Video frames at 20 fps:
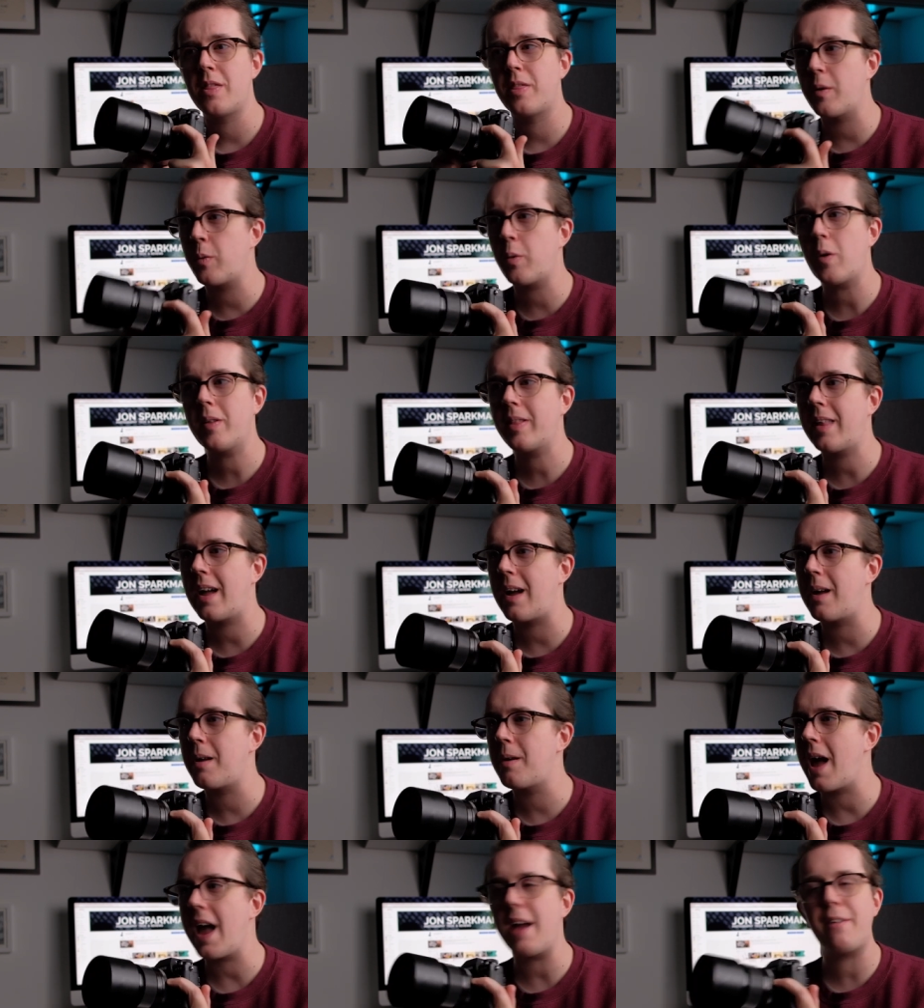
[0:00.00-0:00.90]
the one
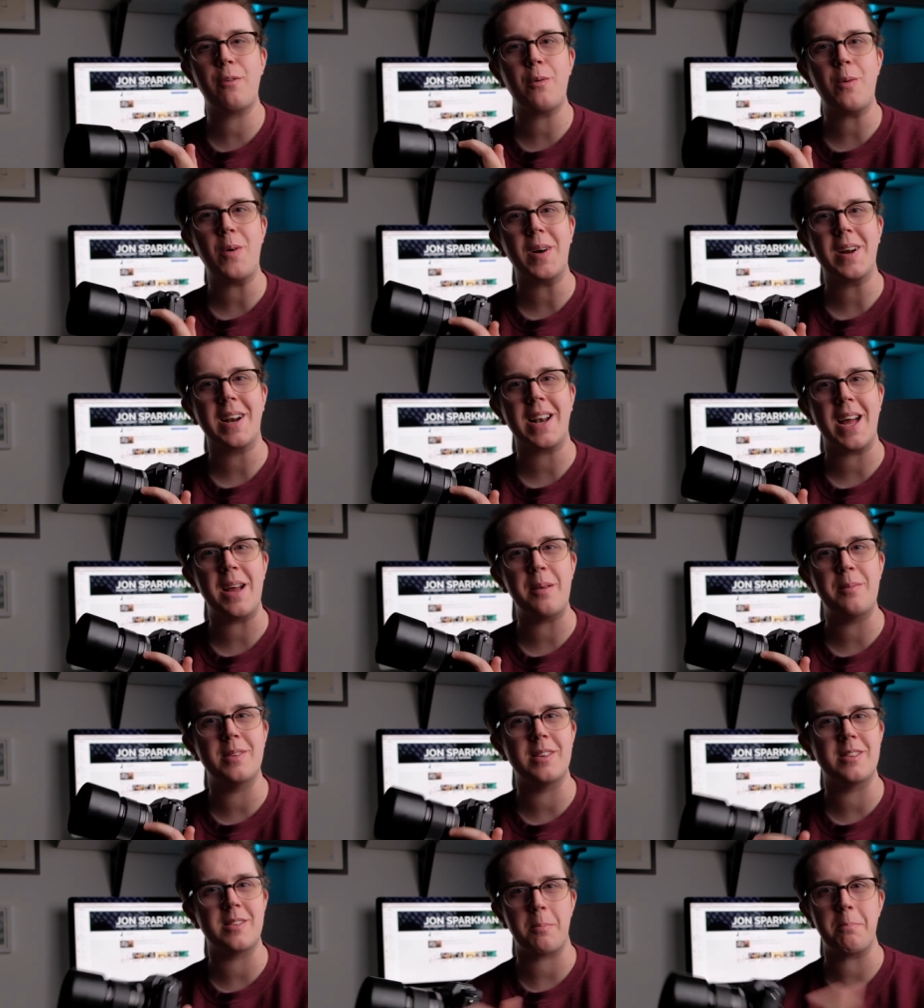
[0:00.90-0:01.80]
that everyone
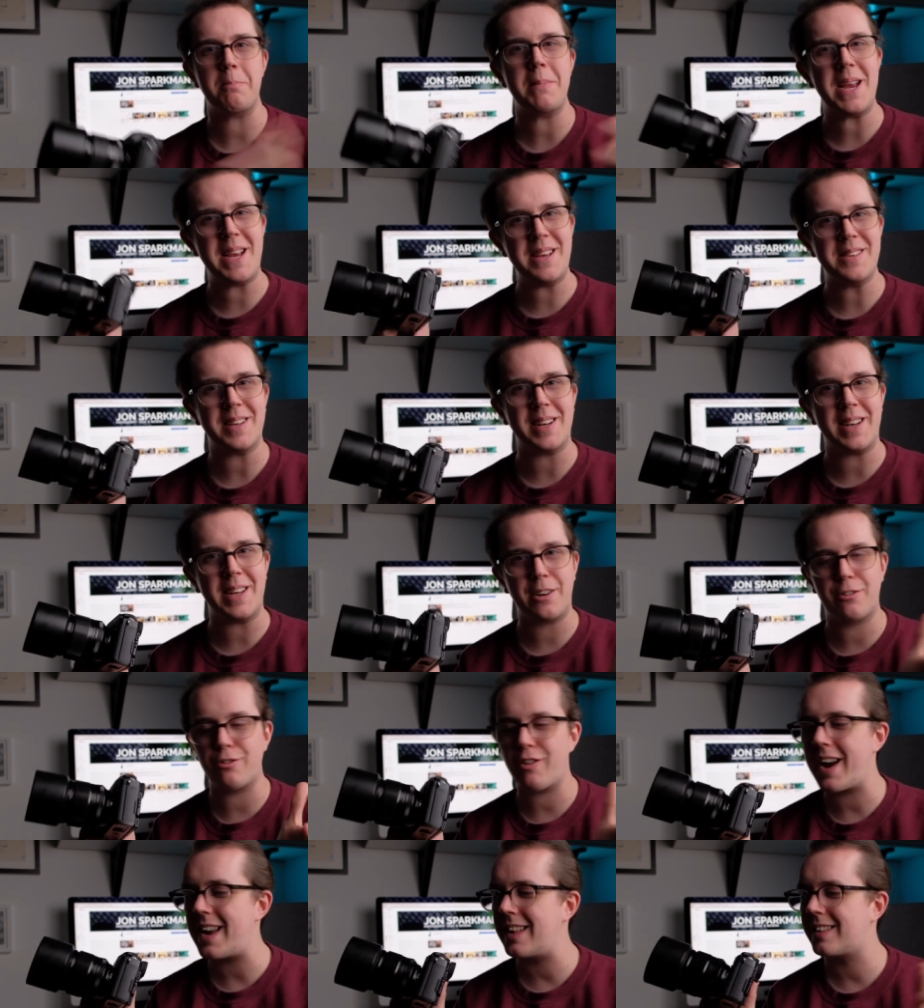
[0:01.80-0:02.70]
claims is amazingly
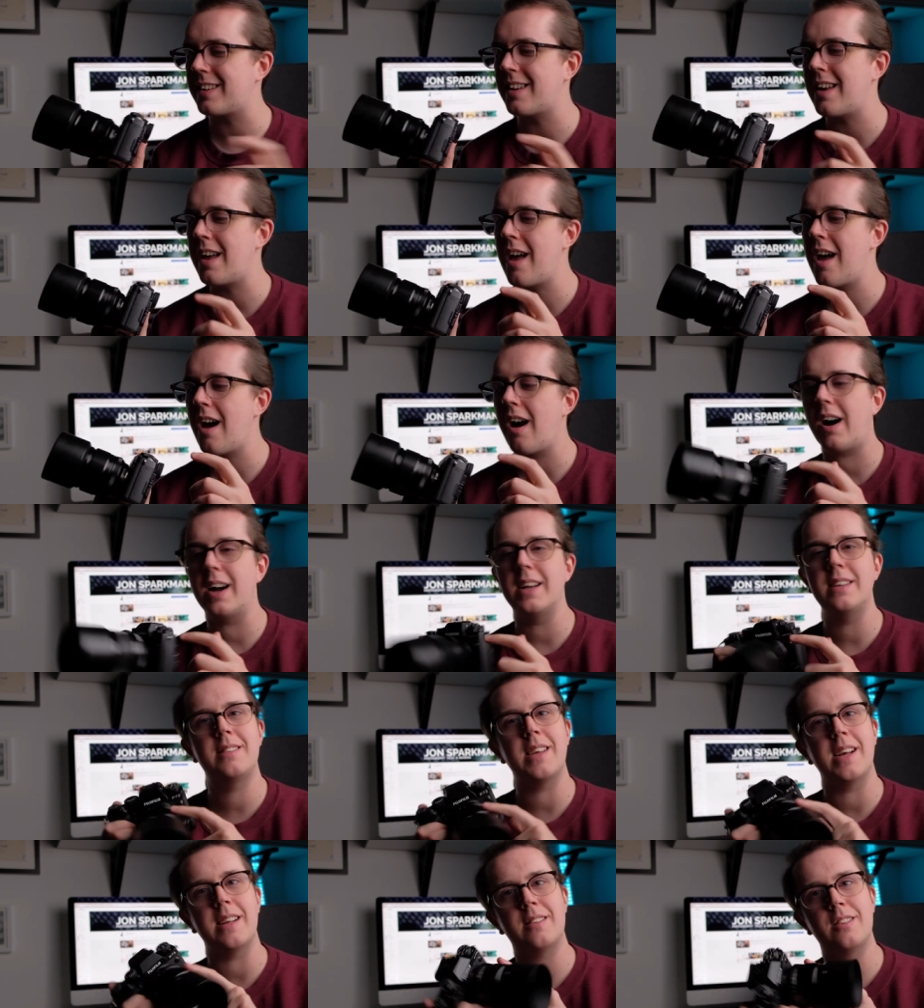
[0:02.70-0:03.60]
great. I
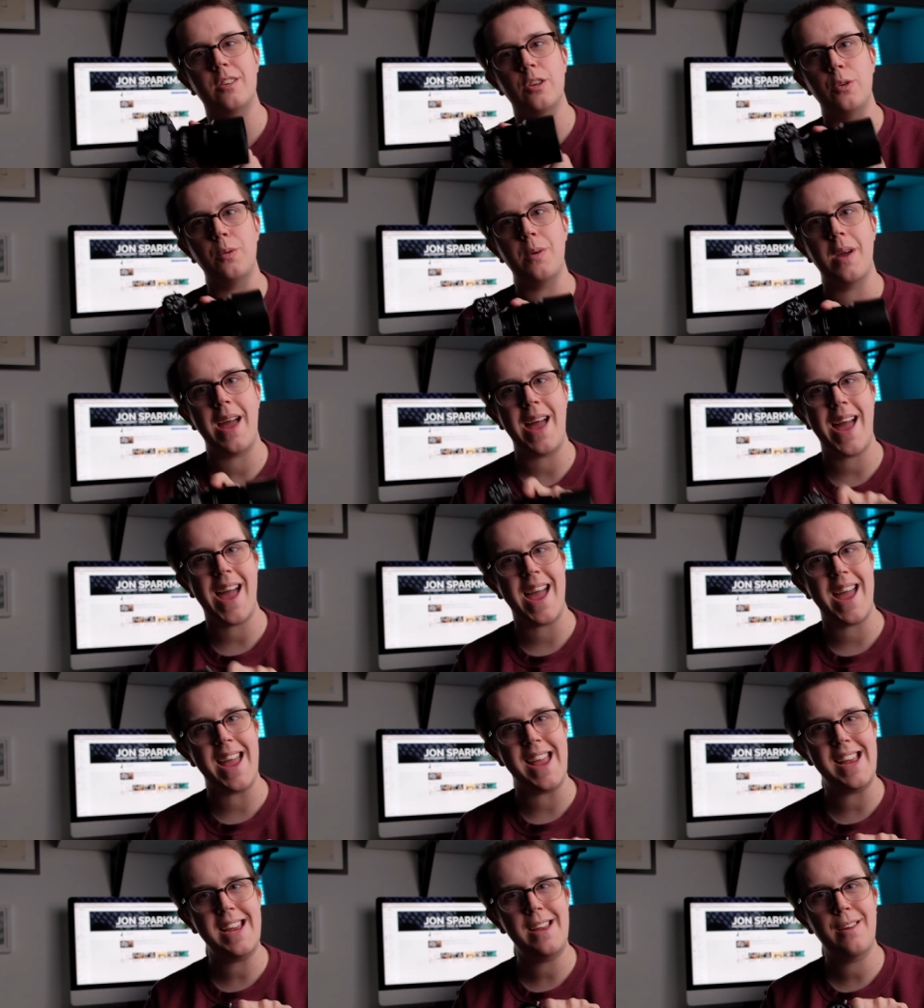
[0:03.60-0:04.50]
set to
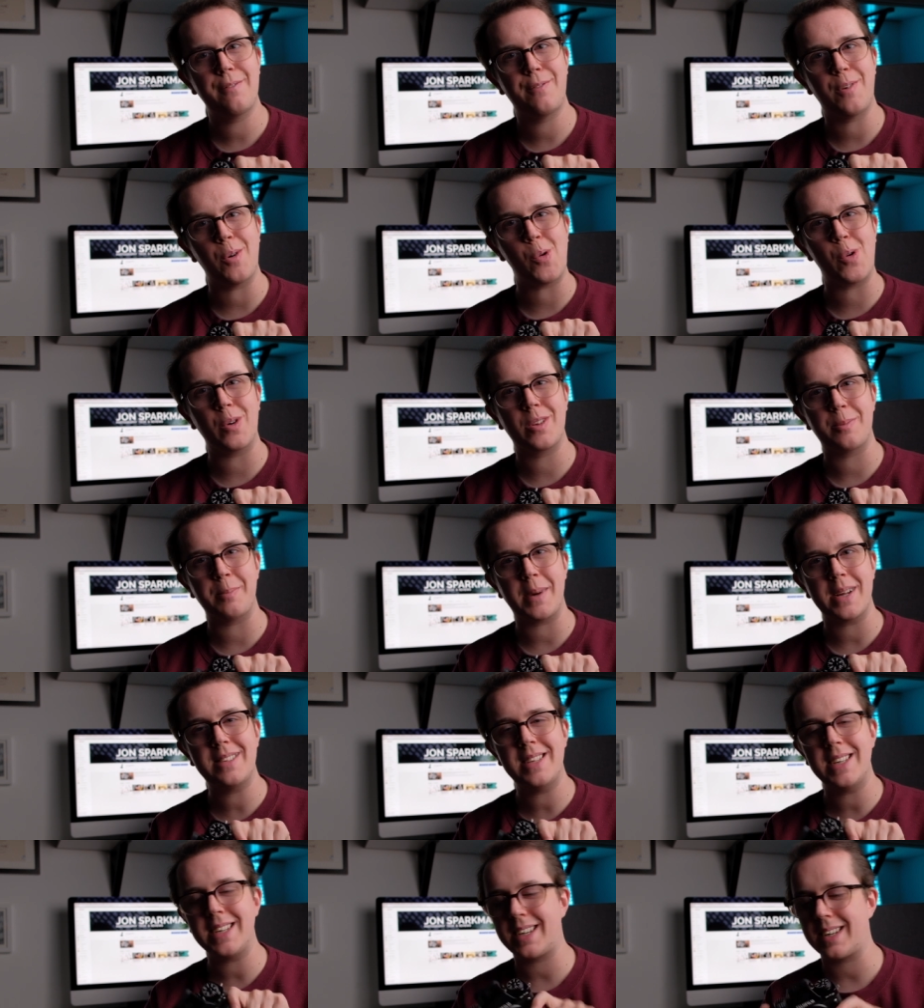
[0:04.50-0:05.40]
A for
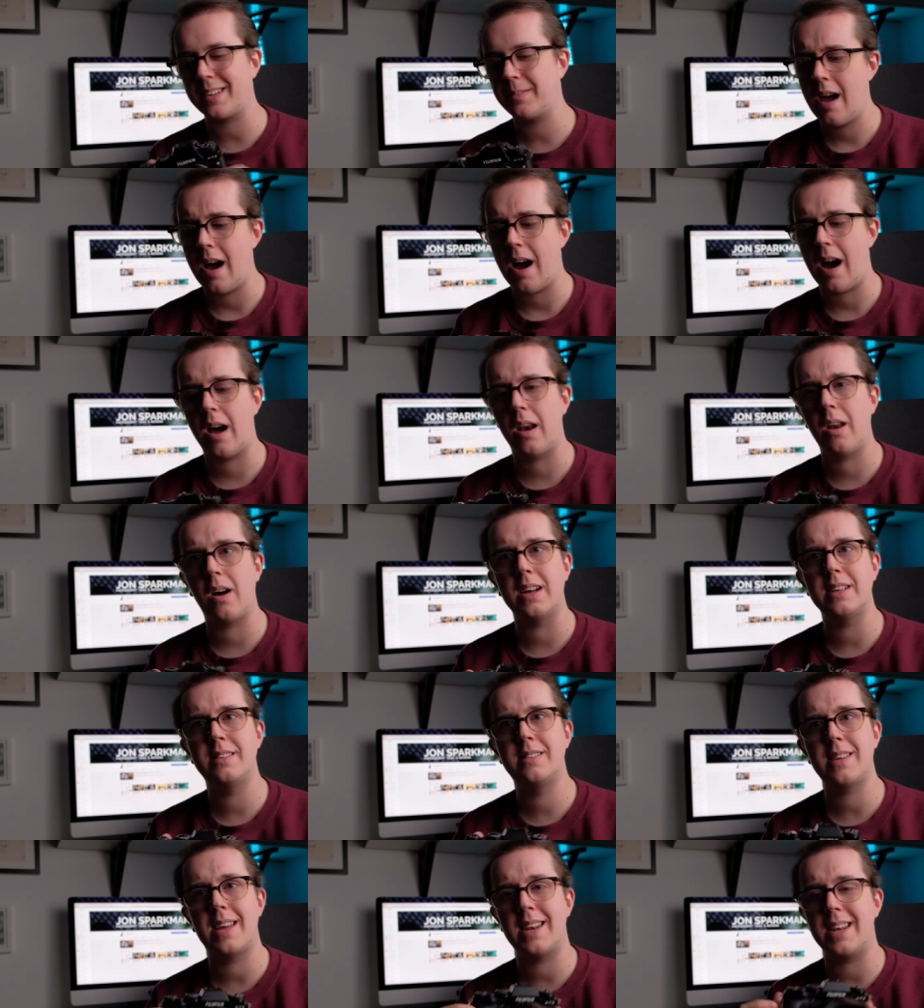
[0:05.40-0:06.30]
automatic and I
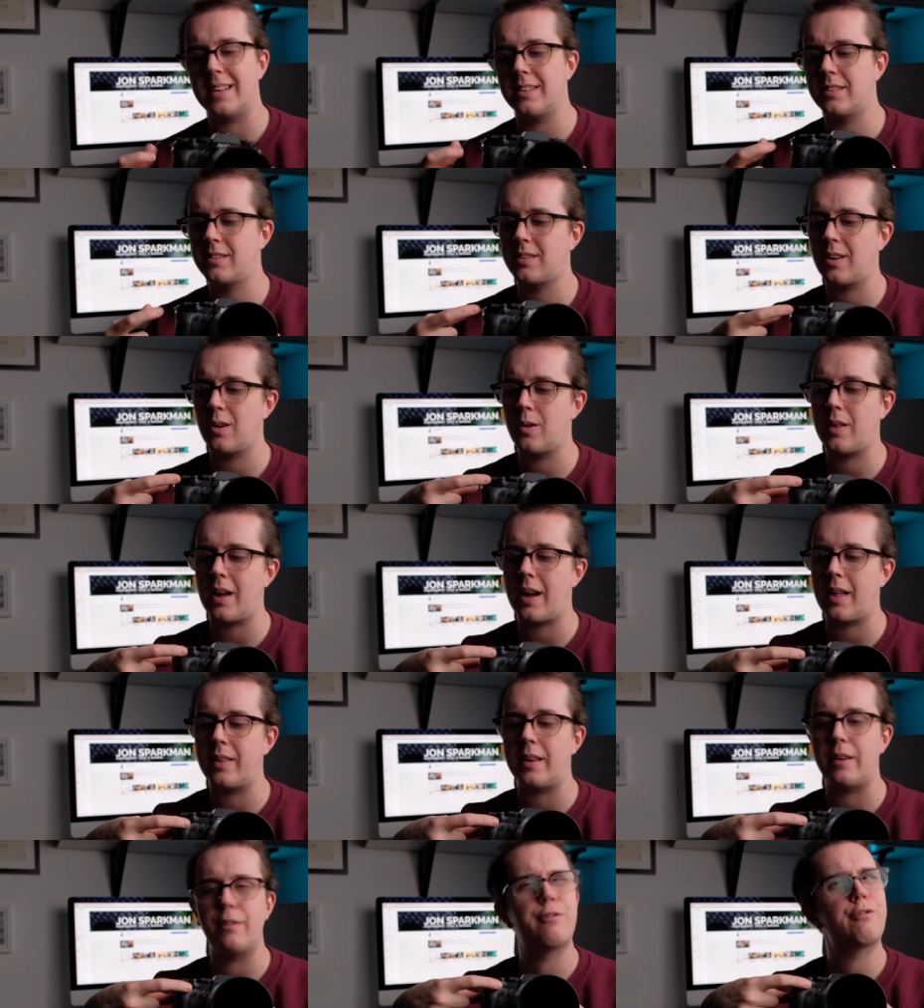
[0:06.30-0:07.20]
set it so
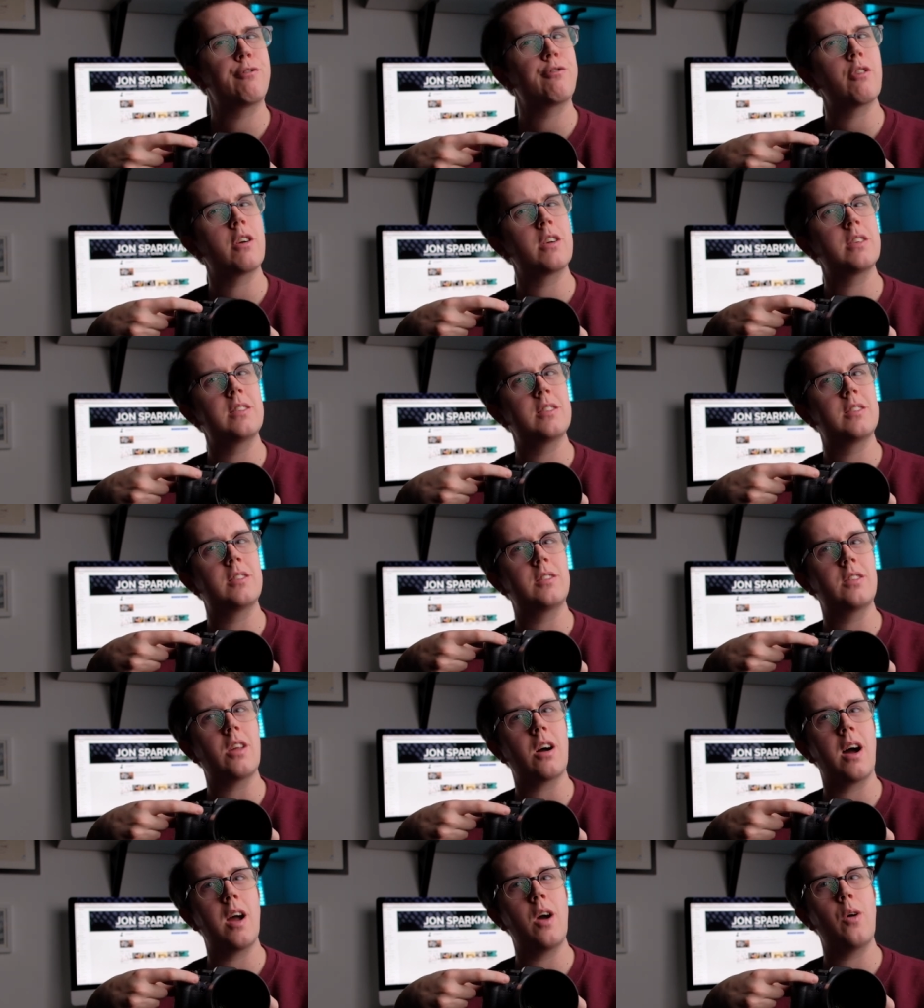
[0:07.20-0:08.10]
that the front
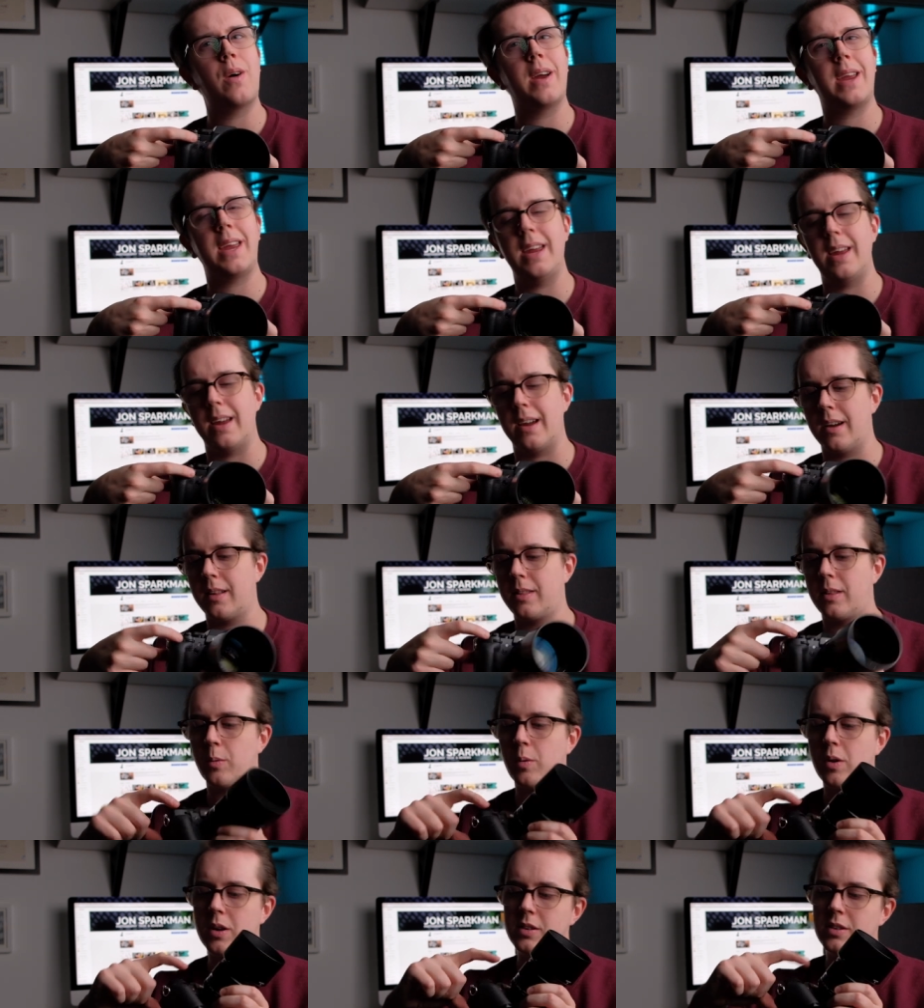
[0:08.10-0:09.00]
dial here,
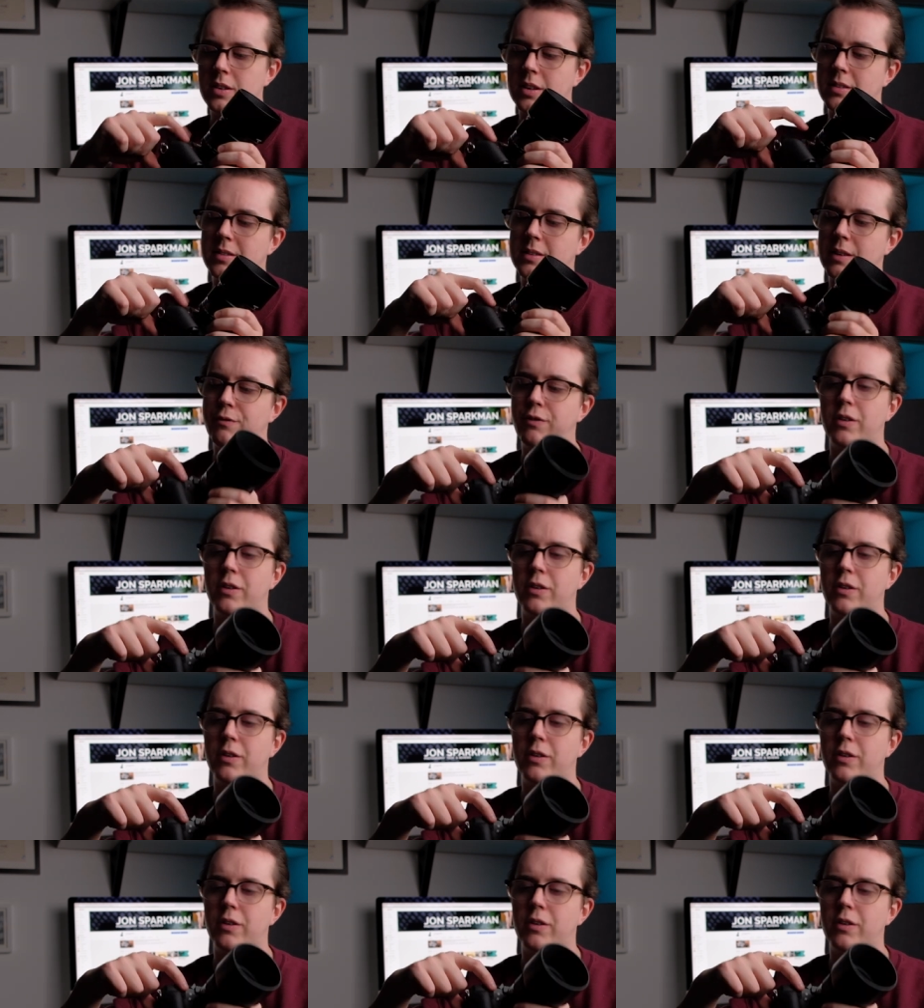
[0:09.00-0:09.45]
the one just in